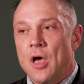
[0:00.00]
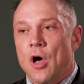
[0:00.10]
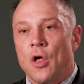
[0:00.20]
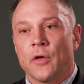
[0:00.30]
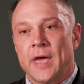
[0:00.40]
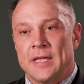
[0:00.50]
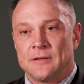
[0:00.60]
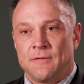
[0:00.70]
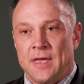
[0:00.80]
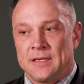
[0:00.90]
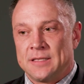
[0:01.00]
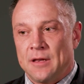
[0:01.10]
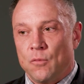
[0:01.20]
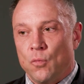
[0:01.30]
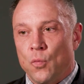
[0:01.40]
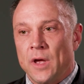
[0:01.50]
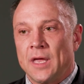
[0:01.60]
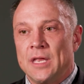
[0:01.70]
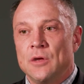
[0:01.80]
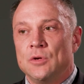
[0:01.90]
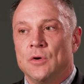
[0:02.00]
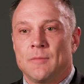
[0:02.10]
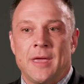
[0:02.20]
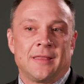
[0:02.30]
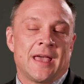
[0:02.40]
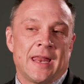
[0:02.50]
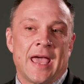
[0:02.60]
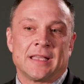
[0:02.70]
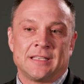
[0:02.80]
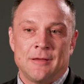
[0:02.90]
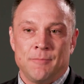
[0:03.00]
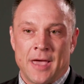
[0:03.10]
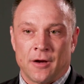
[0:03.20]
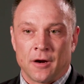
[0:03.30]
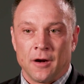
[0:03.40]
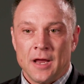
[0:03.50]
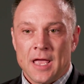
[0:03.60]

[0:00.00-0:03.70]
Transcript: all kinds of things that what can you do to make that assay better?